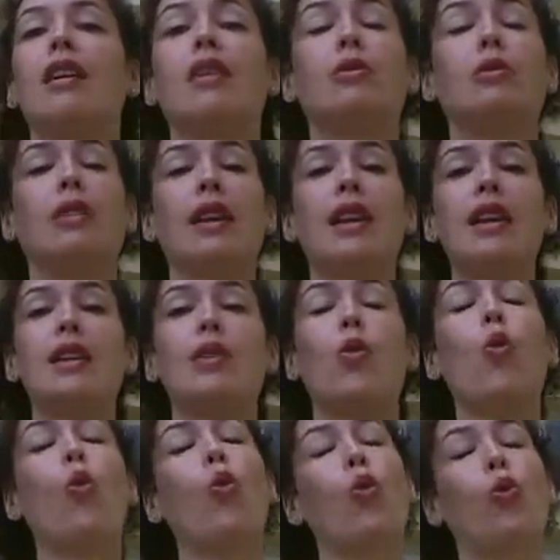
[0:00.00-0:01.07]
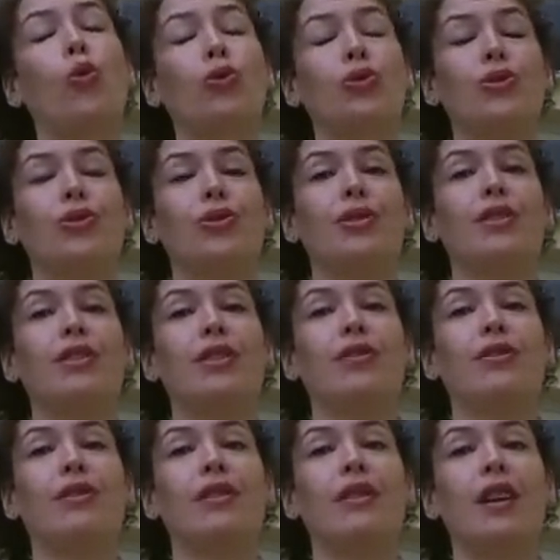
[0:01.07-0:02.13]
that it will eat all sorts of
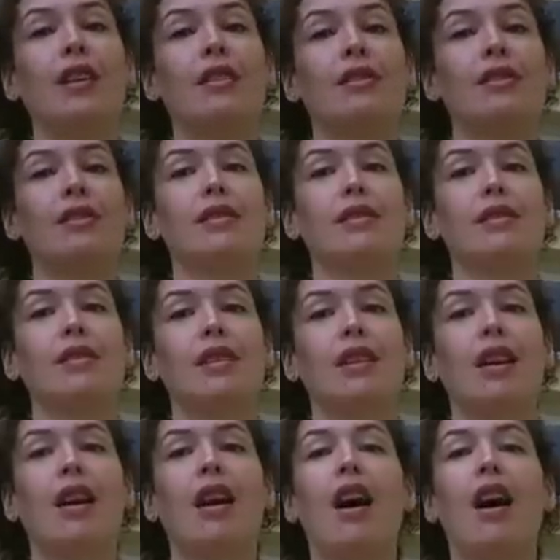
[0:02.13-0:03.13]
different things.